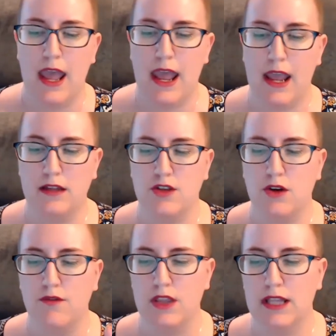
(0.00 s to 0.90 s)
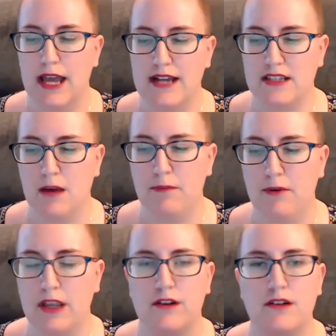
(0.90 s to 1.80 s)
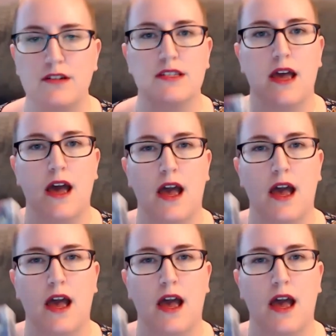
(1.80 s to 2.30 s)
And over the last couple years,